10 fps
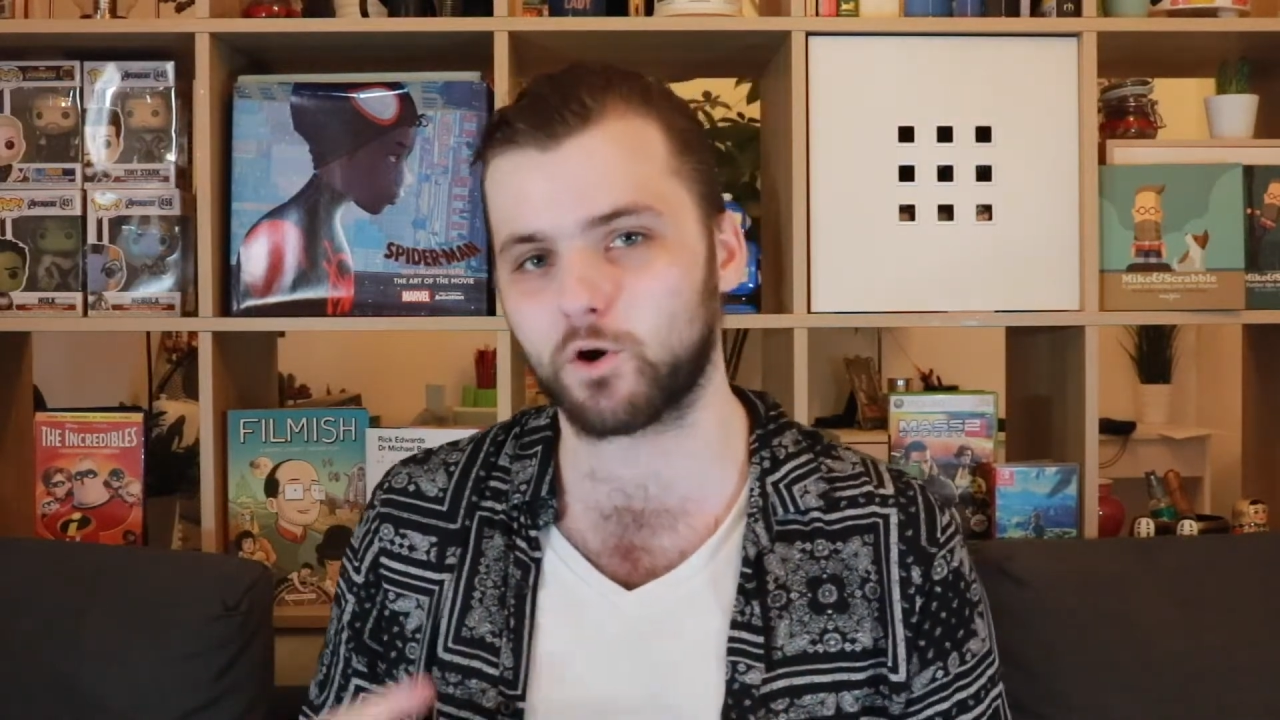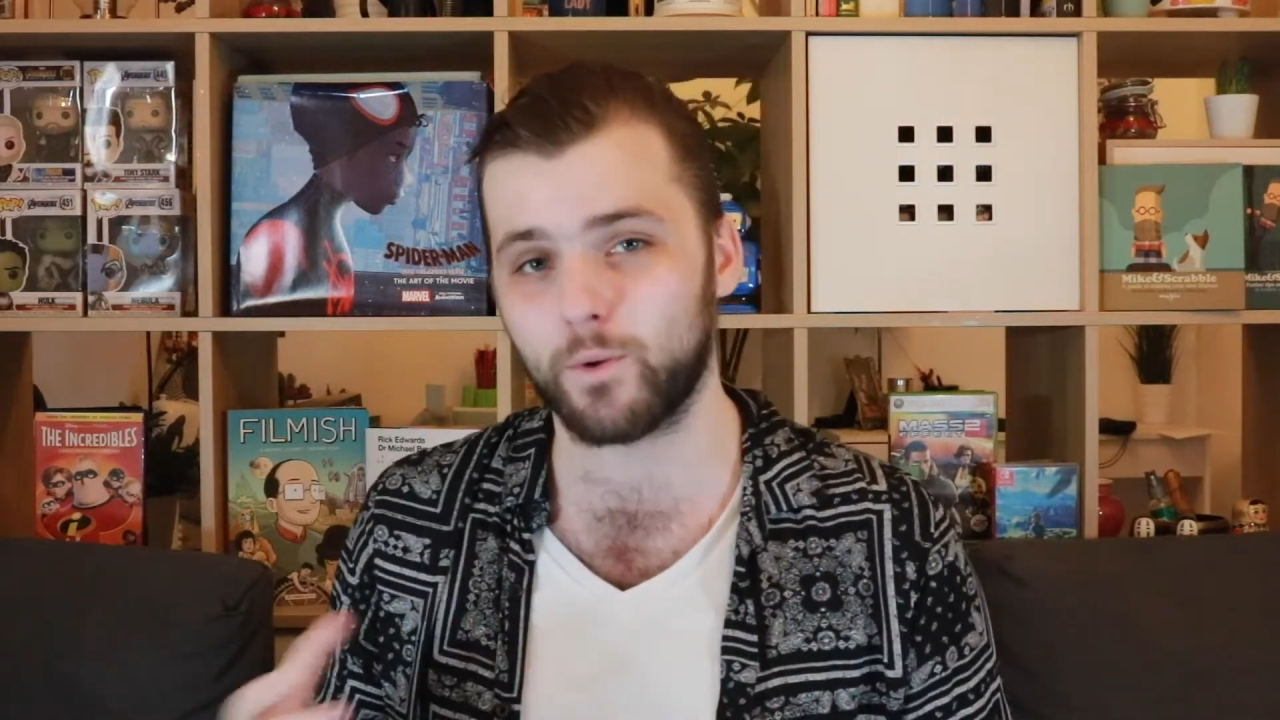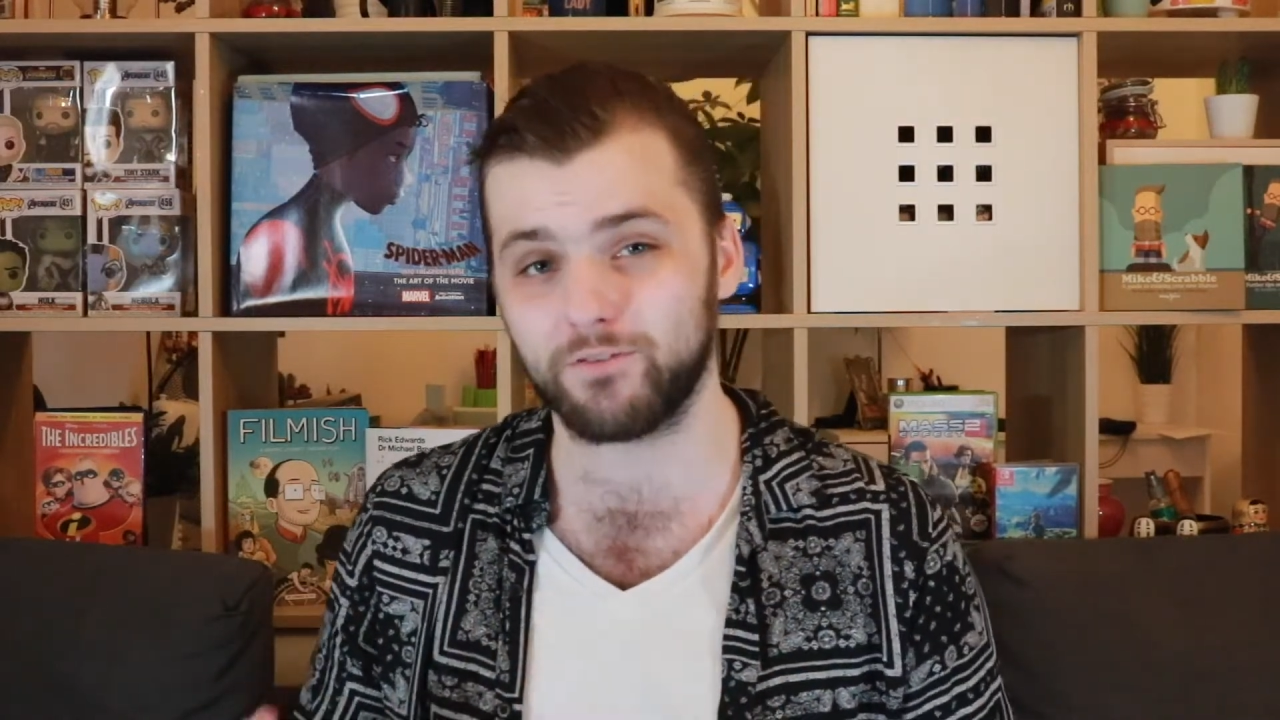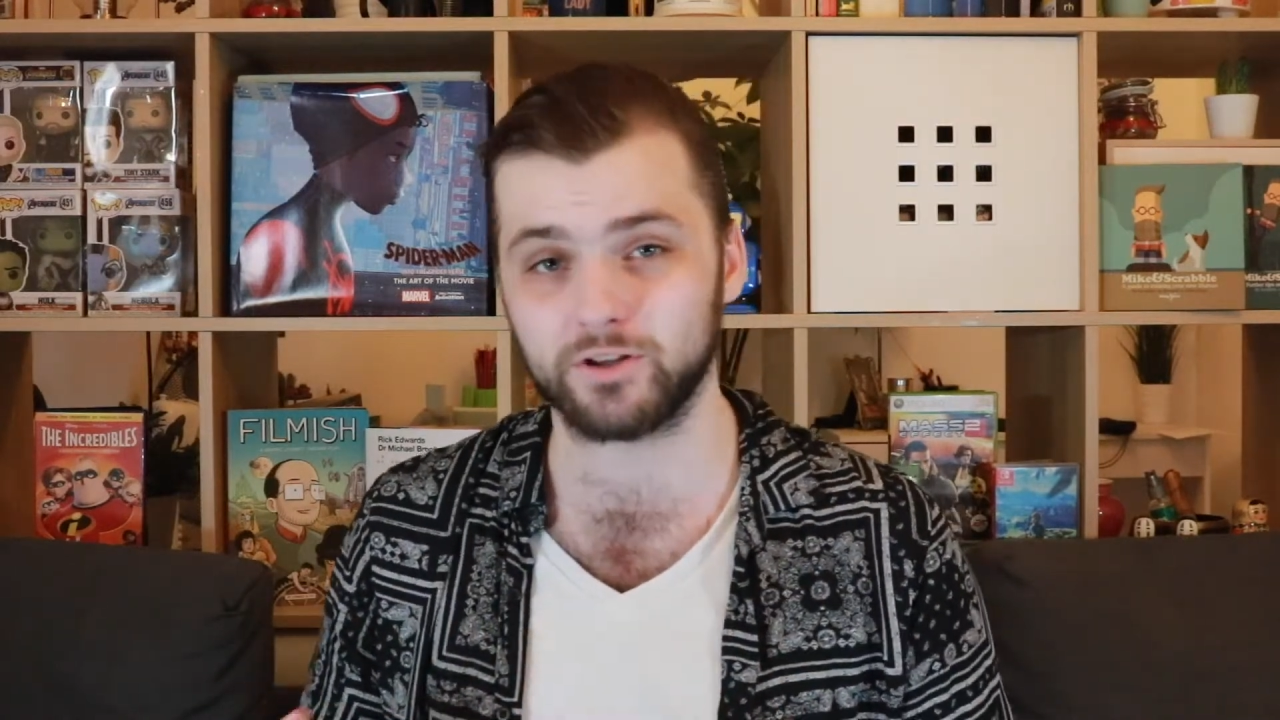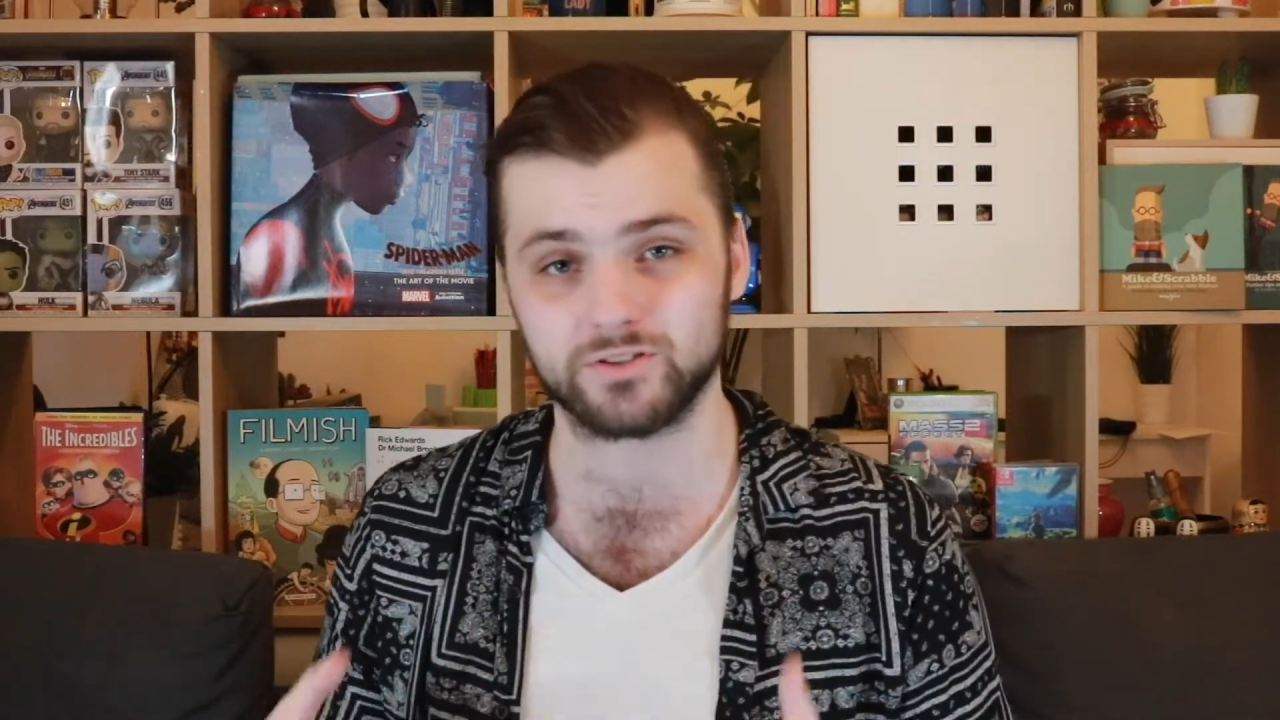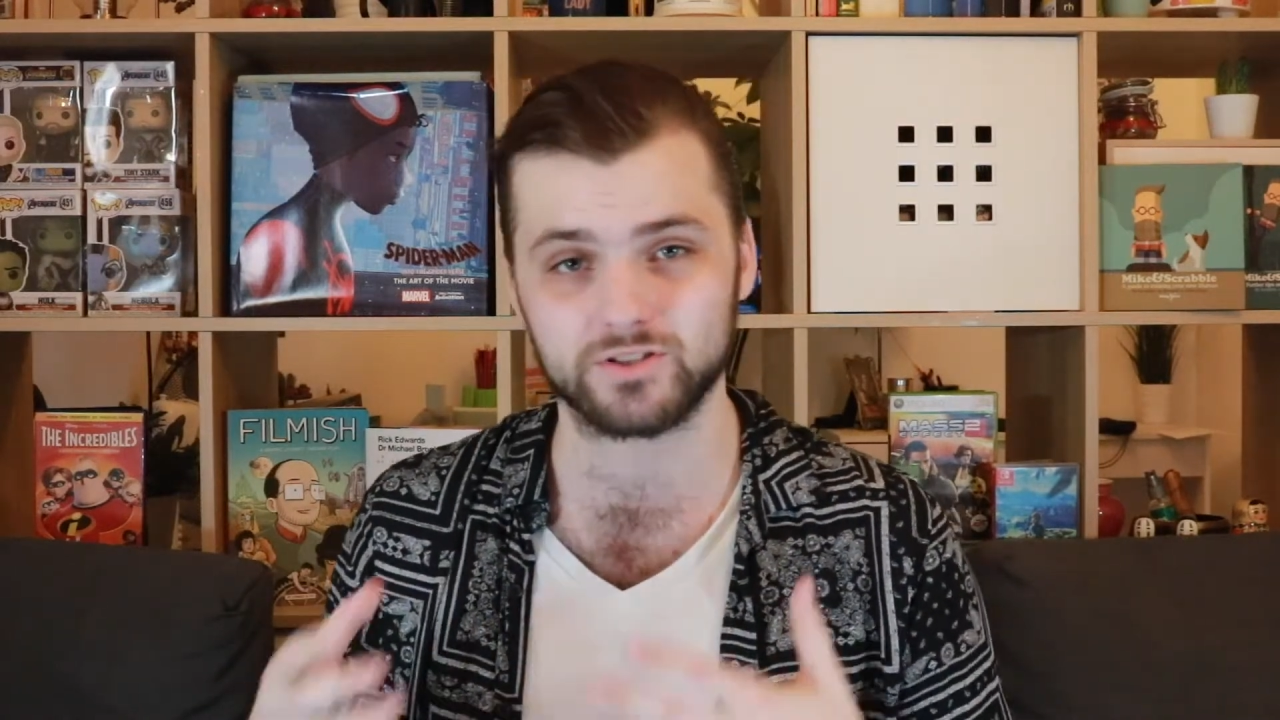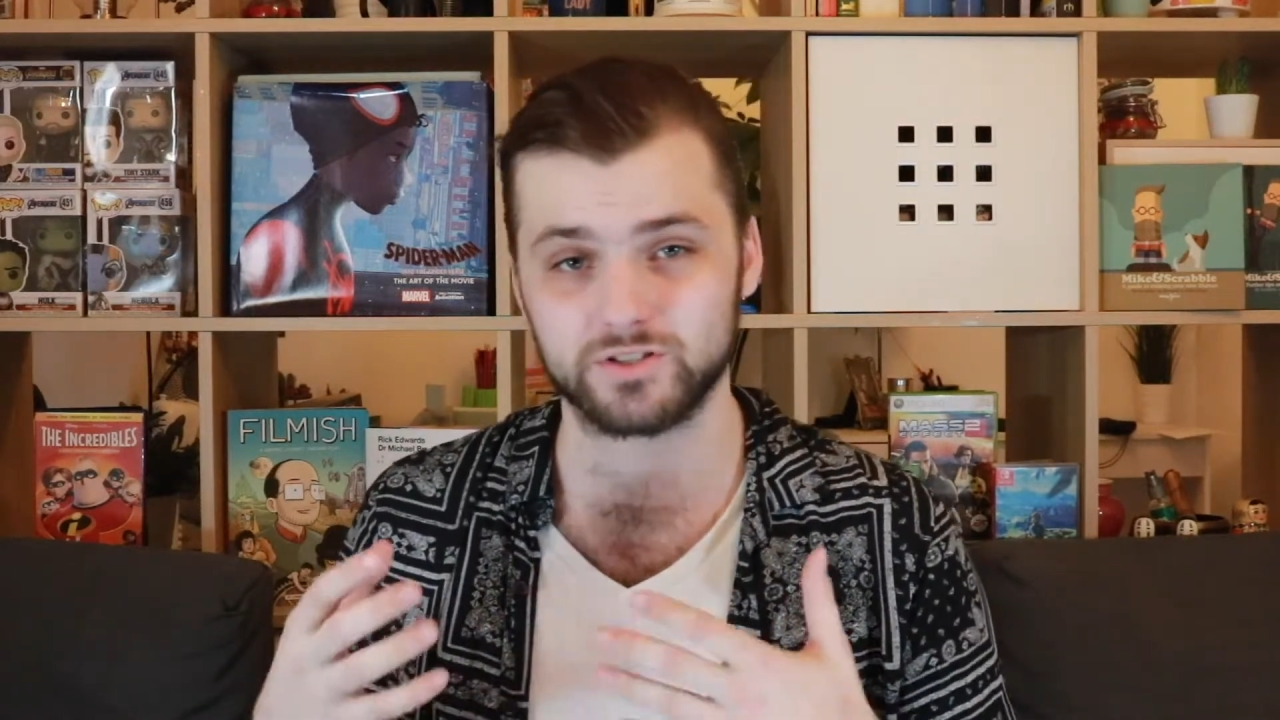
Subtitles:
equivalent to